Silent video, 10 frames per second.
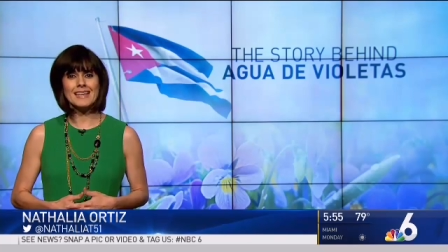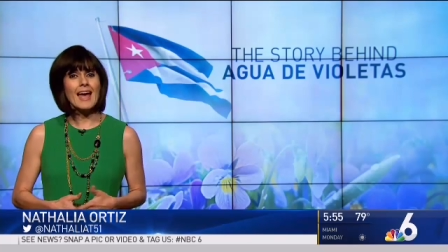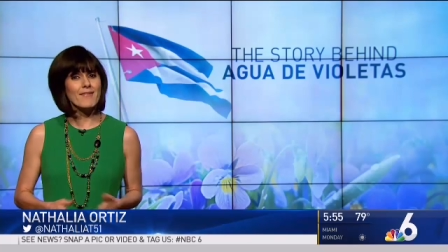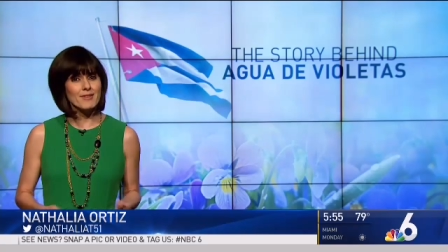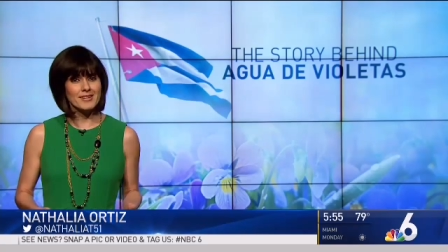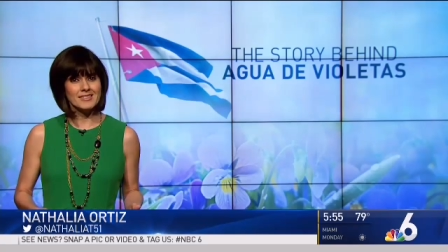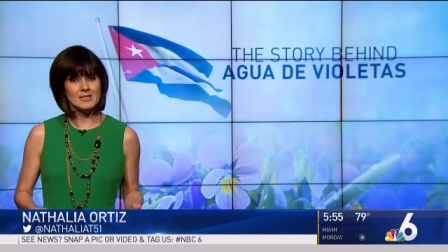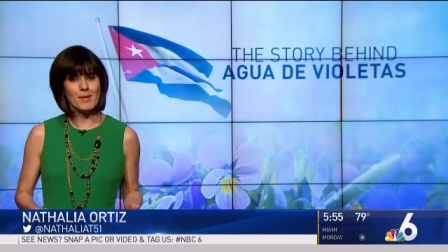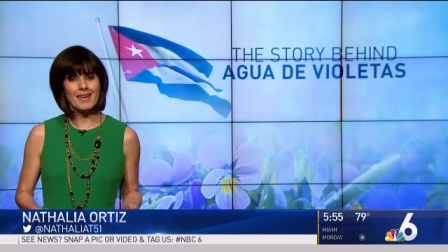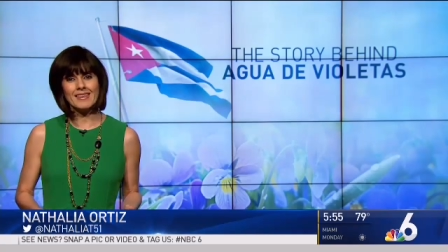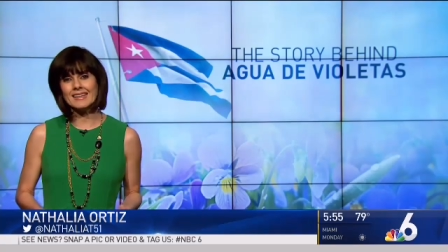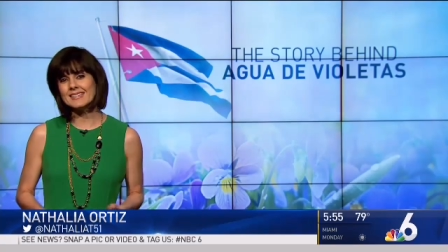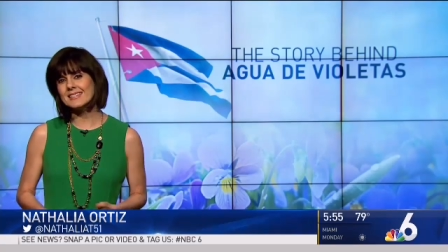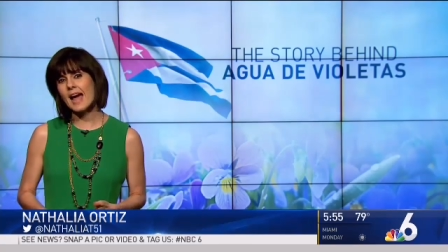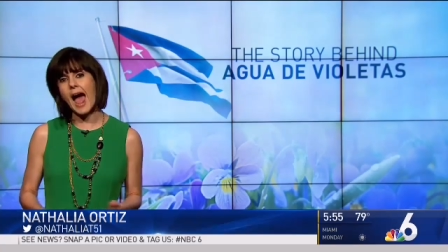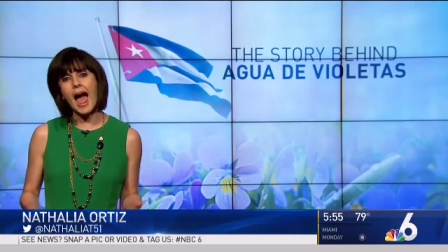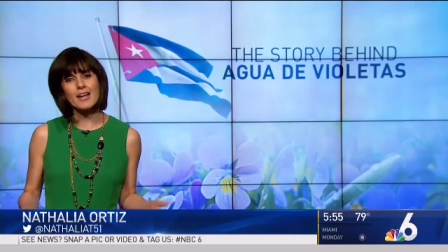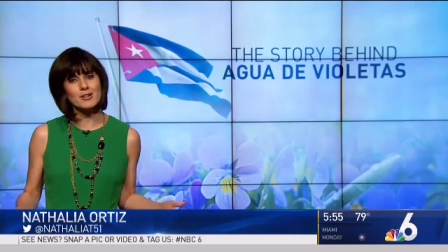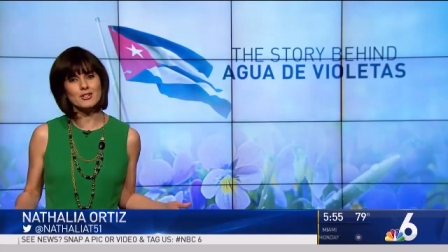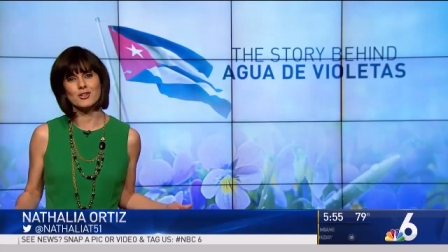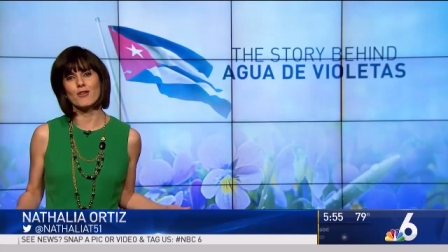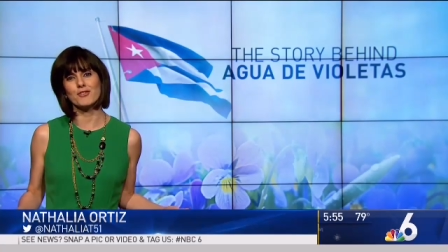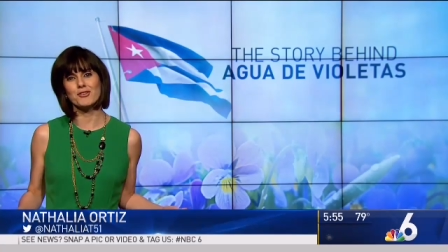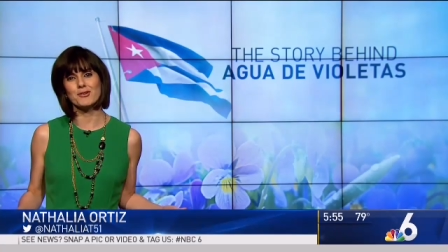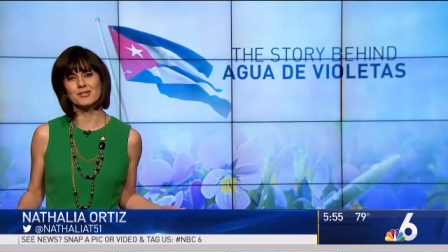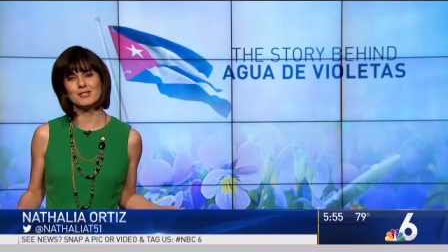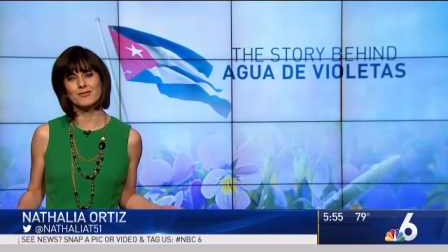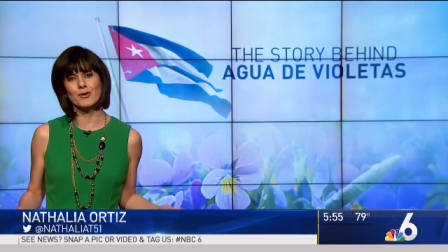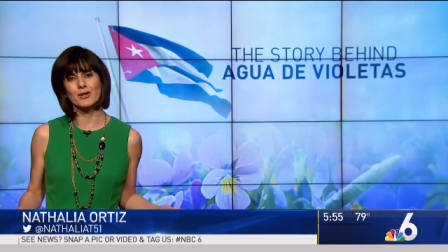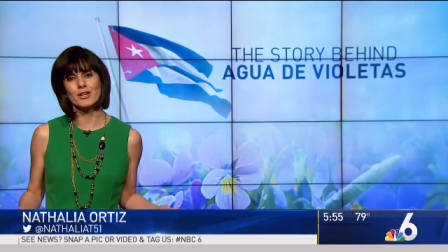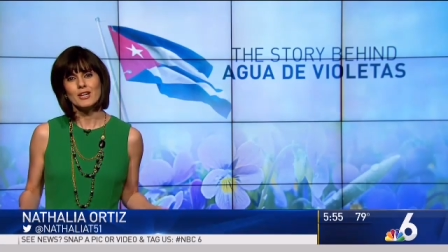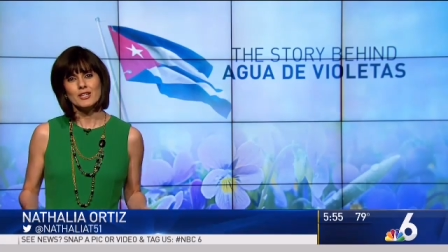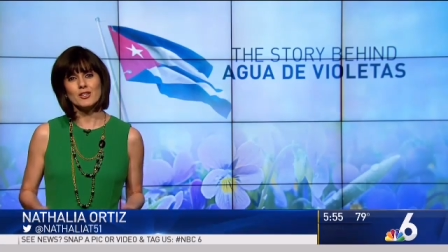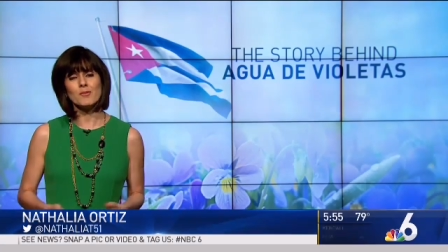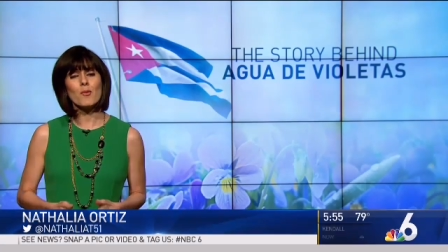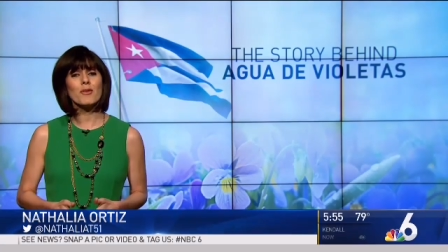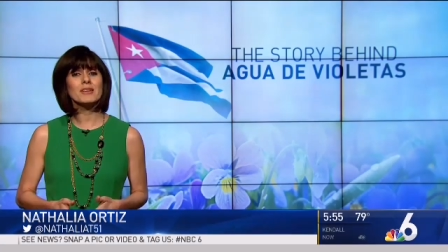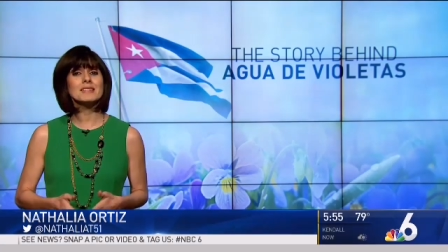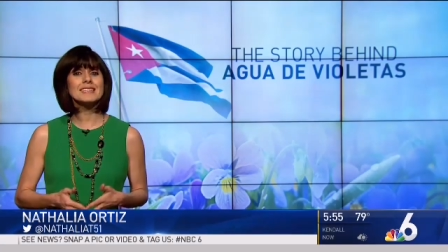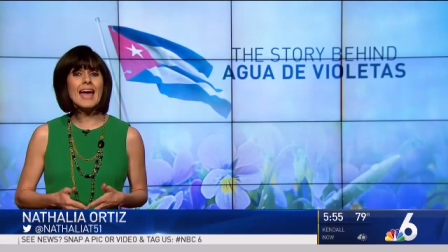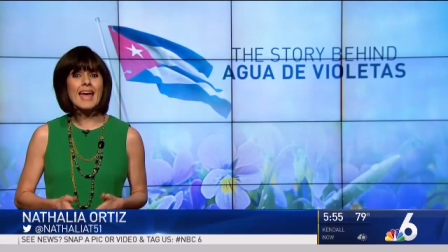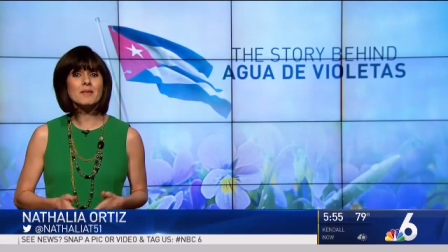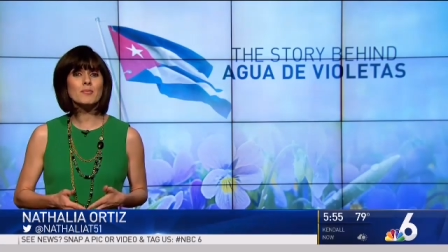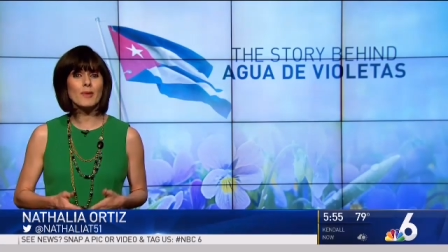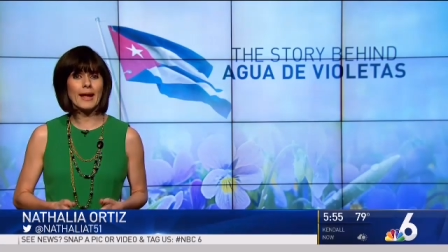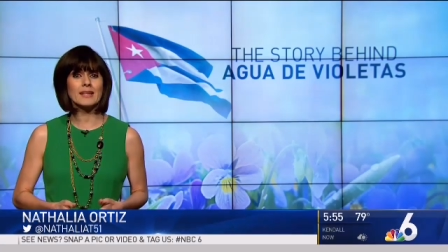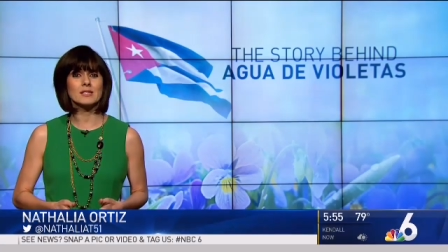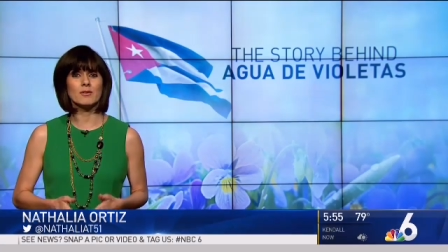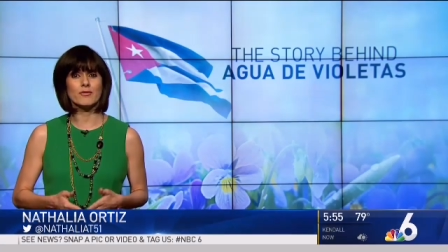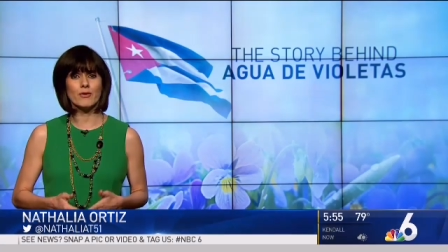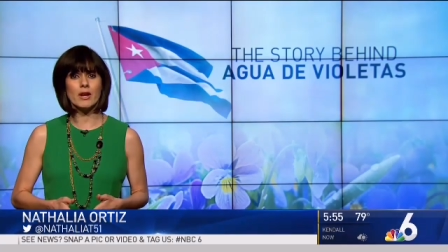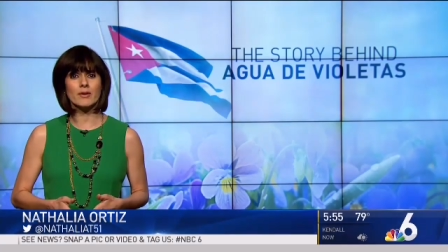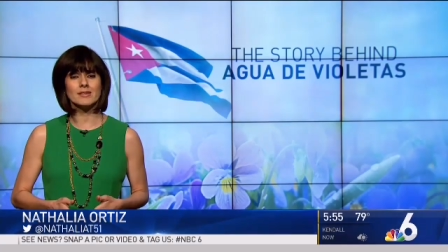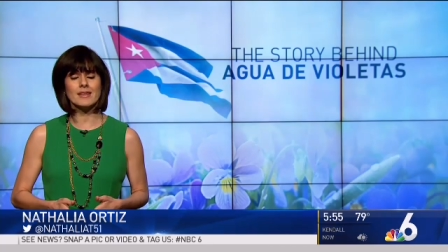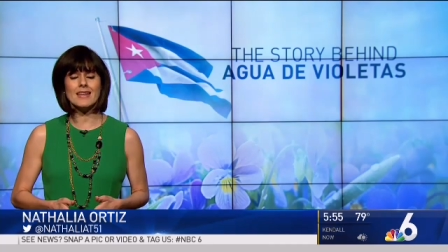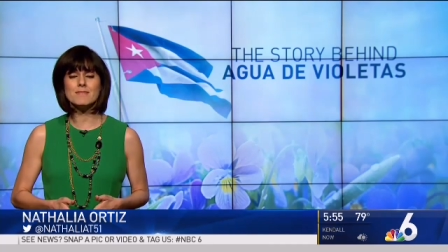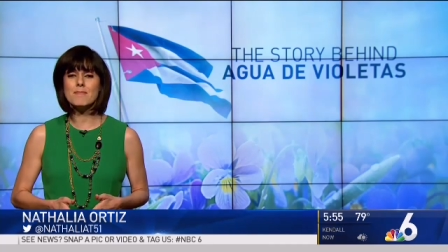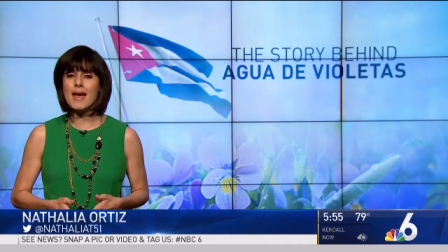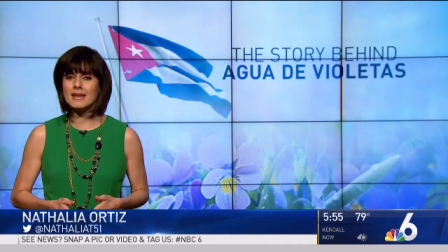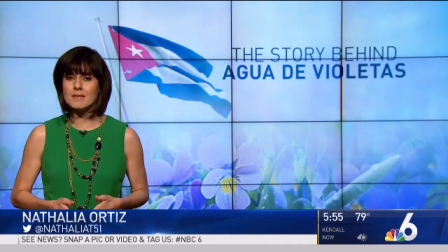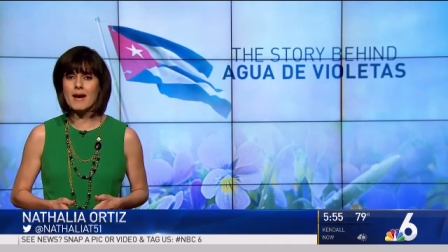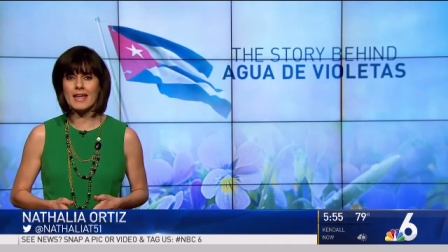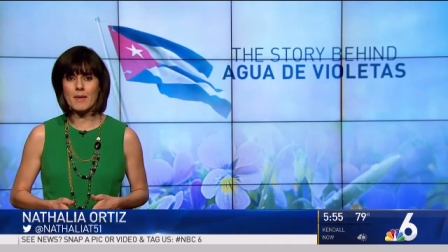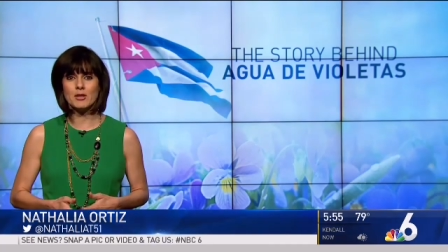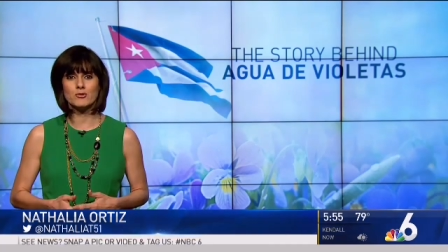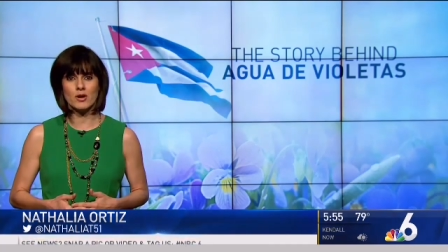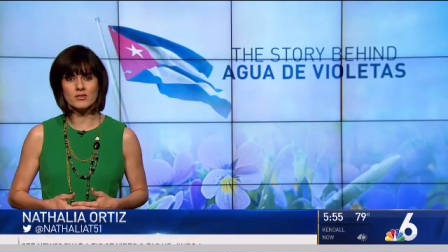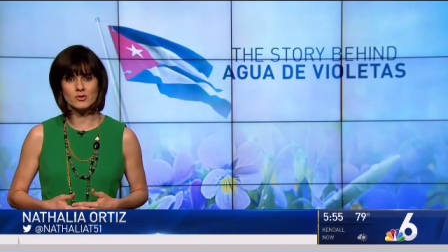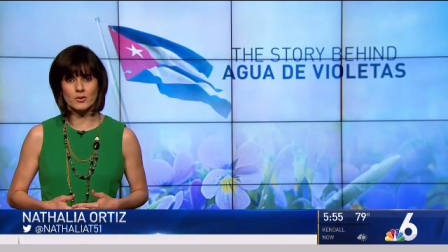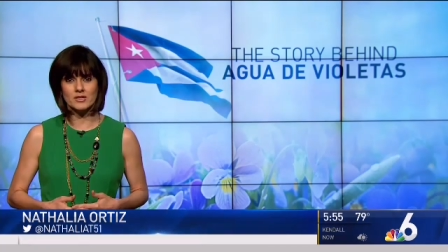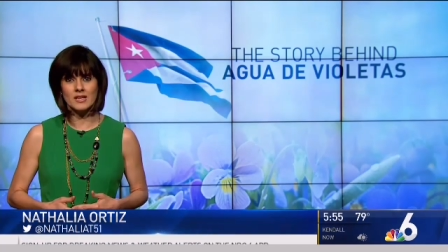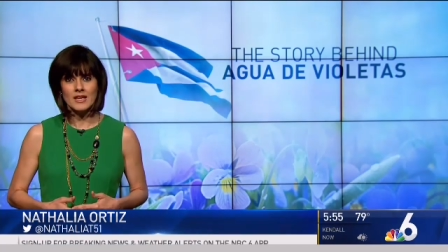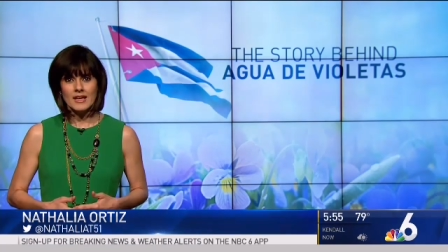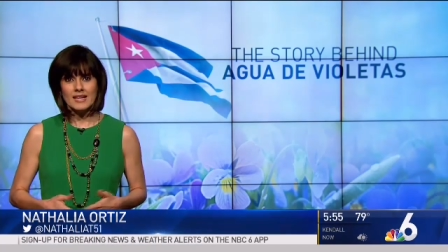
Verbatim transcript: is evidenced by the entire shelving units devoted to the more than 10 brands of the fragrance in many Miami drugstores.